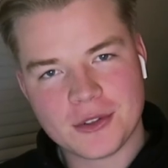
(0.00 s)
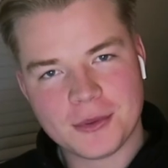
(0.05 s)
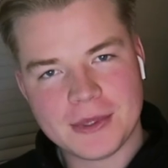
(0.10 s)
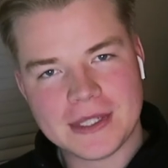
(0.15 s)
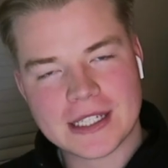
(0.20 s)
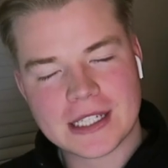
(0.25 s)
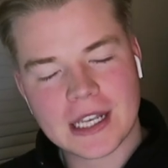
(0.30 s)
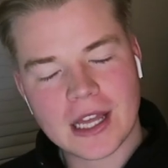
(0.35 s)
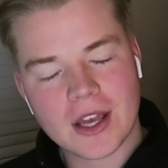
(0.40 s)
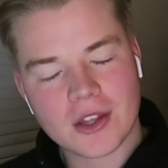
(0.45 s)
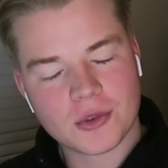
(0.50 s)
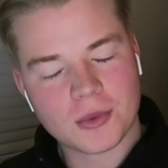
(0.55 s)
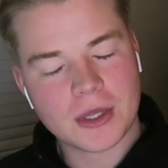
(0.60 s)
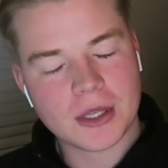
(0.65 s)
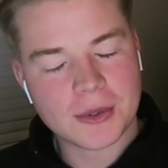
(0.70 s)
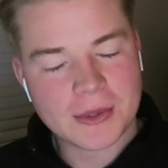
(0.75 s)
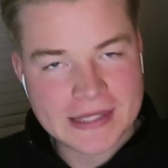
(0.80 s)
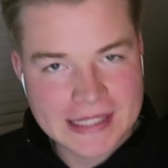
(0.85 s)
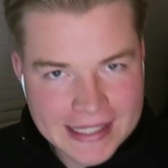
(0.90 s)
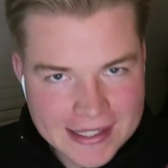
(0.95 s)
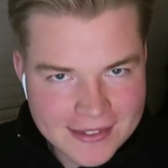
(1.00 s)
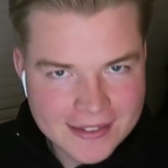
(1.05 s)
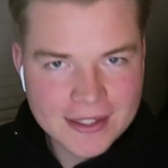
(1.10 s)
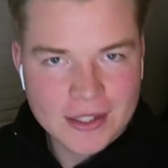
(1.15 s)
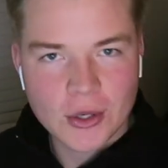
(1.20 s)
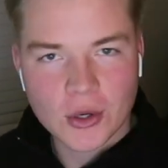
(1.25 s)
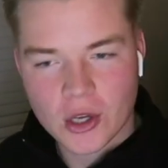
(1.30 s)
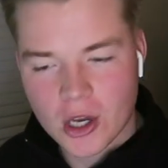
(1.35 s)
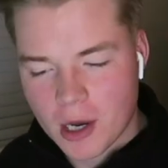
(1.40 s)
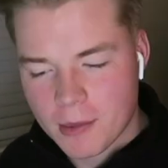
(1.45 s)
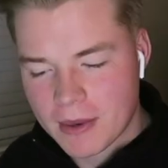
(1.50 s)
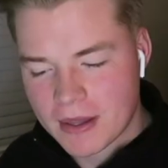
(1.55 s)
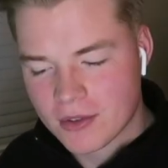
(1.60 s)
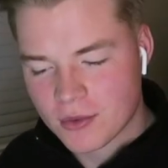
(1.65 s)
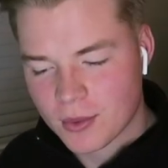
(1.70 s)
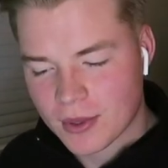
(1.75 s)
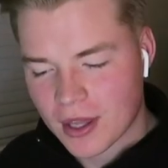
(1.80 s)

as we did last week. We did see your comments.